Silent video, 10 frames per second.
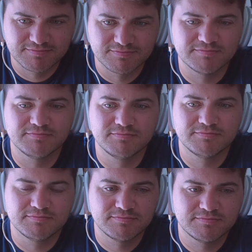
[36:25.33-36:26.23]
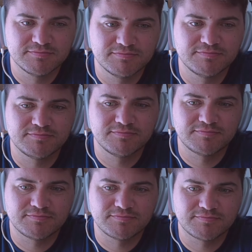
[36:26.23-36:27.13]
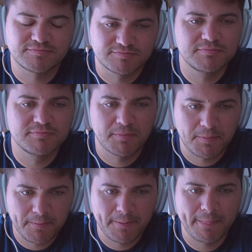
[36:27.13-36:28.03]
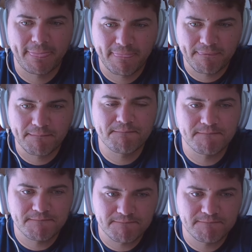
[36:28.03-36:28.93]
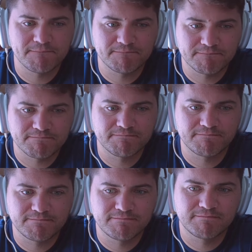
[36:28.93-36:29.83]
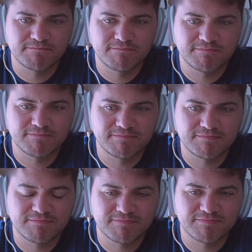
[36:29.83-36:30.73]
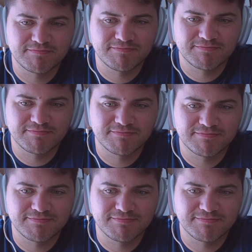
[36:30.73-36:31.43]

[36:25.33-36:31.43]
(not speaking)